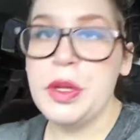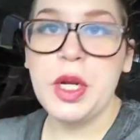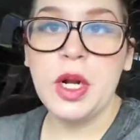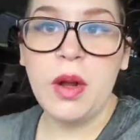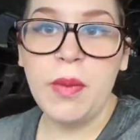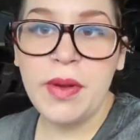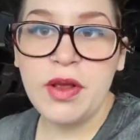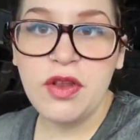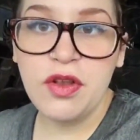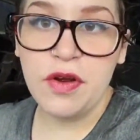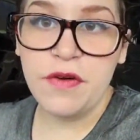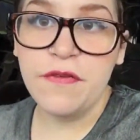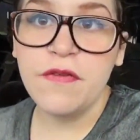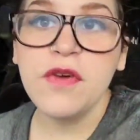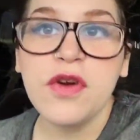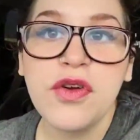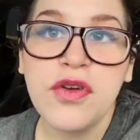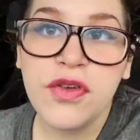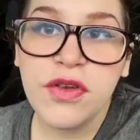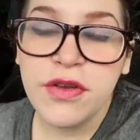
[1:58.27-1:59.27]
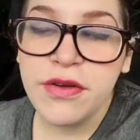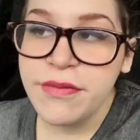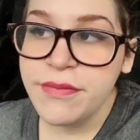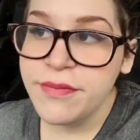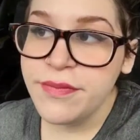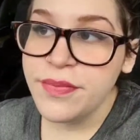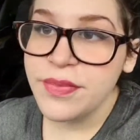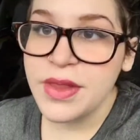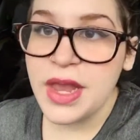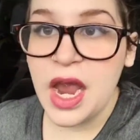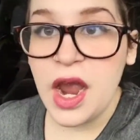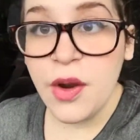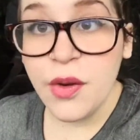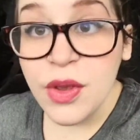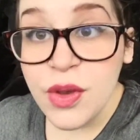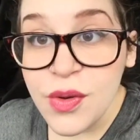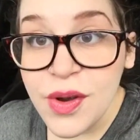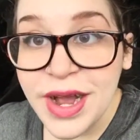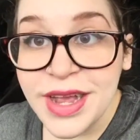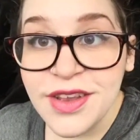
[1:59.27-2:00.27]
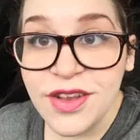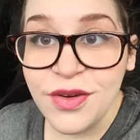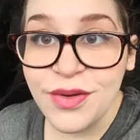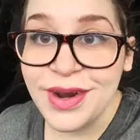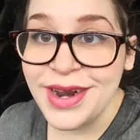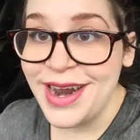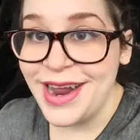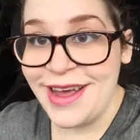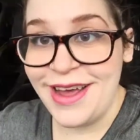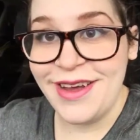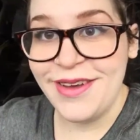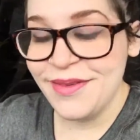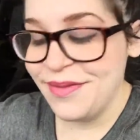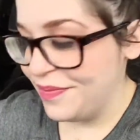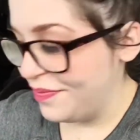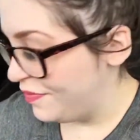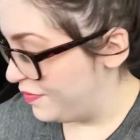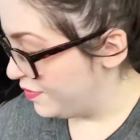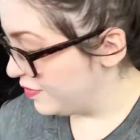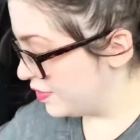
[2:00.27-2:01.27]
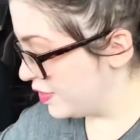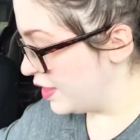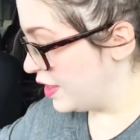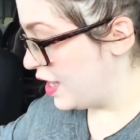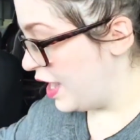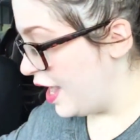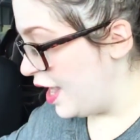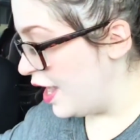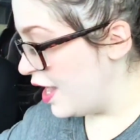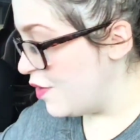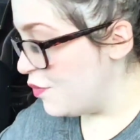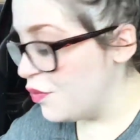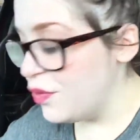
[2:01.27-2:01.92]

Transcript: me get all my stuff first. How are you guys doing today? I